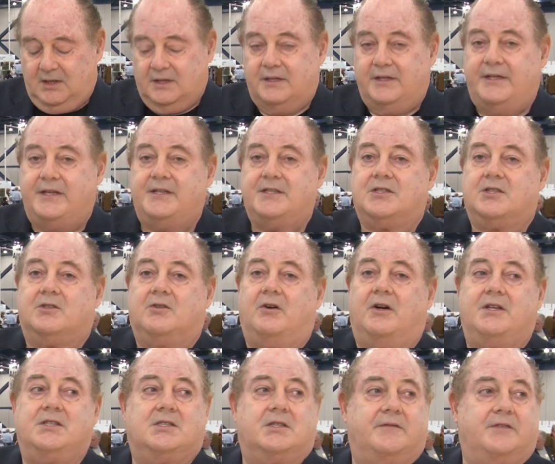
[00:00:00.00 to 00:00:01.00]
these
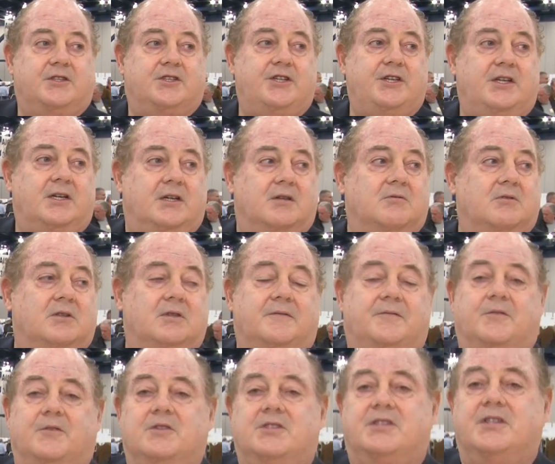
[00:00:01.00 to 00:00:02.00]
coins of Aegina were the
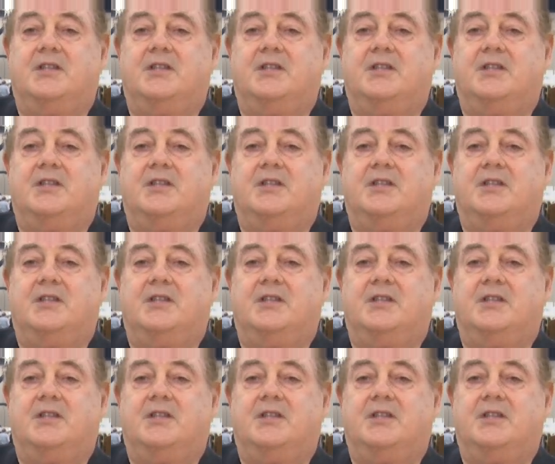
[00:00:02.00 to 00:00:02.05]
first